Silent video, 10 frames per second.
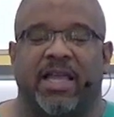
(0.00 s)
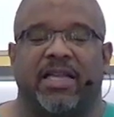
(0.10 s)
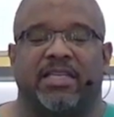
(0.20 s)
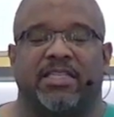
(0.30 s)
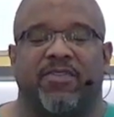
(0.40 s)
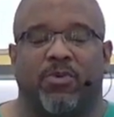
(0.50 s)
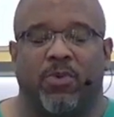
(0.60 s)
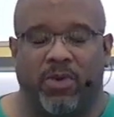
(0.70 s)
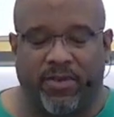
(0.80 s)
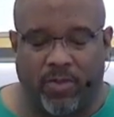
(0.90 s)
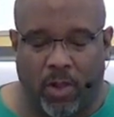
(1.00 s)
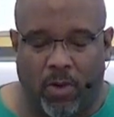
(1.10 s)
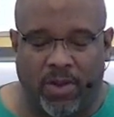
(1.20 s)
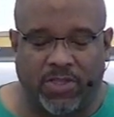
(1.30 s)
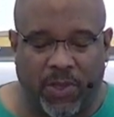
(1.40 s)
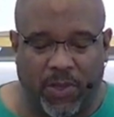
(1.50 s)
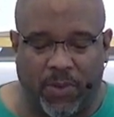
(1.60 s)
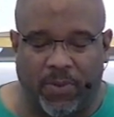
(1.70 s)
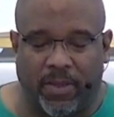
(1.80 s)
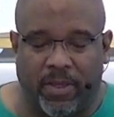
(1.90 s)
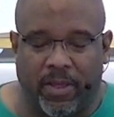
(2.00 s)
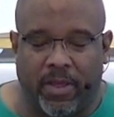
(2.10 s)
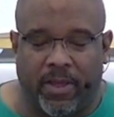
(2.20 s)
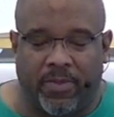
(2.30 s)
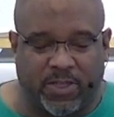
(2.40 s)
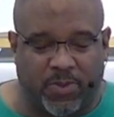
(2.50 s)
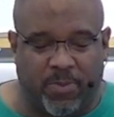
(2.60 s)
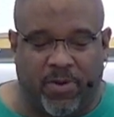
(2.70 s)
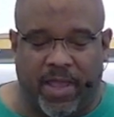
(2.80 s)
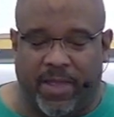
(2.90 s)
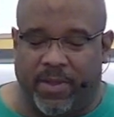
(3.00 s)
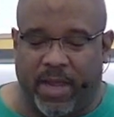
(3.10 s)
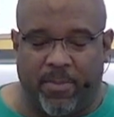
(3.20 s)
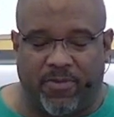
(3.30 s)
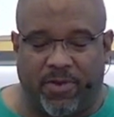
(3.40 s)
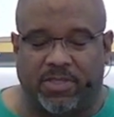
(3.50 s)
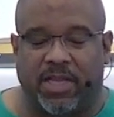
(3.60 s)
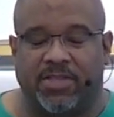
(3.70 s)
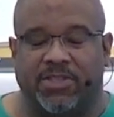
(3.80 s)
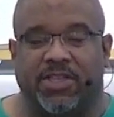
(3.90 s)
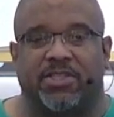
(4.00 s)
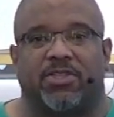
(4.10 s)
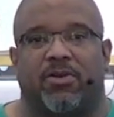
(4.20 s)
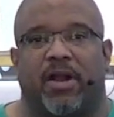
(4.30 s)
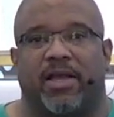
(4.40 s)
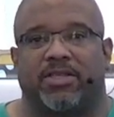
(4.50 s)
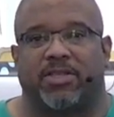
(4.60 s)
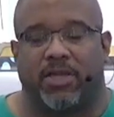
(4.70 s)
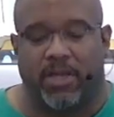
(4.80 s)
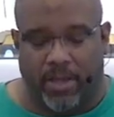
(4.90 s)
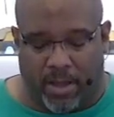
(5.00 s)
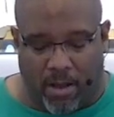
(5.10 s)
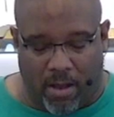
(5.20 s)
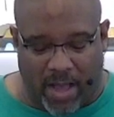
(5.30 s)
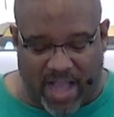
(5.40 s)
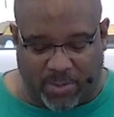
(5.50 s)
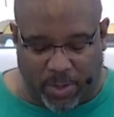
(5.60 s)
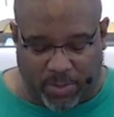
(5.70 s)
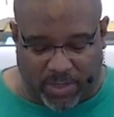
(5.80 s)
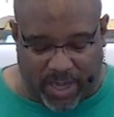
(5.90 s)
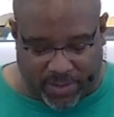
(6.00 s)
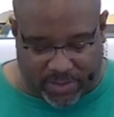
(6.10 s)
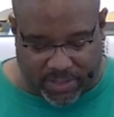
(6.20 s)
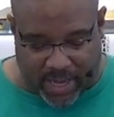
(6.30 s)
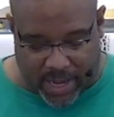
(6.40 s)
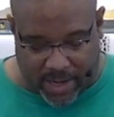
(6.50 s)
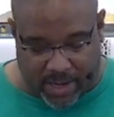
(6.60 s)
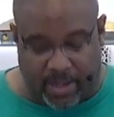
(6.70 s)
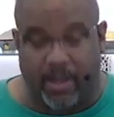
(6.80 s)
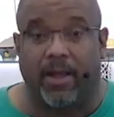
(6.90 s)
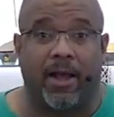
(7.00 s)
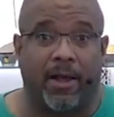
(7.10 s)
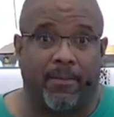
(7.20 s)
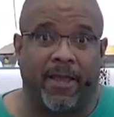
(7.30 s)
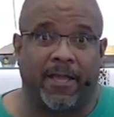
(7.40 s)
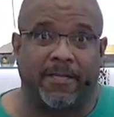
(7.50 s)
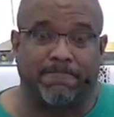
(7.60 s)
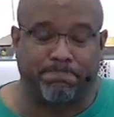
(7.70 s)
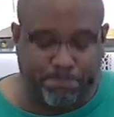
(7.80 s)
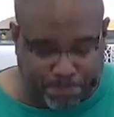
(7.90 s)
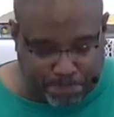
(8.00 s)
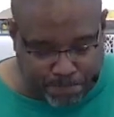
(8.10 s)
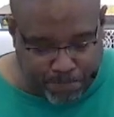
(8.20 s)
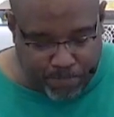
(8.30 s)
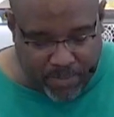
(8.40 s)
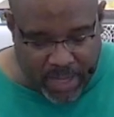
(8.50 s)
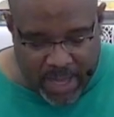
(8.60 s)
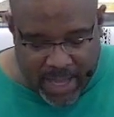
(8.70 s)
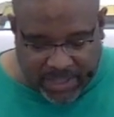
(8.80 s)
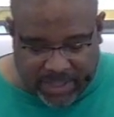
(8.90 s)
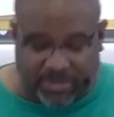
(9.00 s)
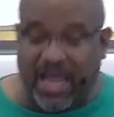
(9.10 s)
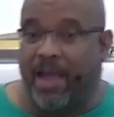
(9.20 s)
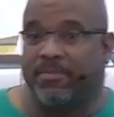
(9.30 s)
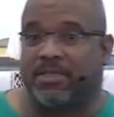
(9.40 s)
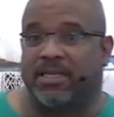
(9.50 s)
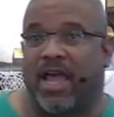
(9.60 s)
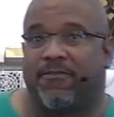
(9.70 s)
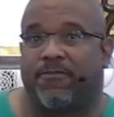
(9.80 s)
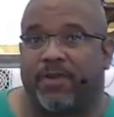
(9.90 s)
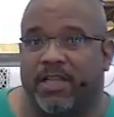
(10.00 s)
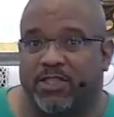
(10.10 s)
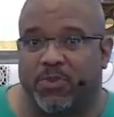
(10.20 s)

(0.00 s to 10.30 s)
given will give glory to you. This we pray in the name of your Son, Jesus the Christ and all God's people together said, Amen. Sometimes in life, friends, we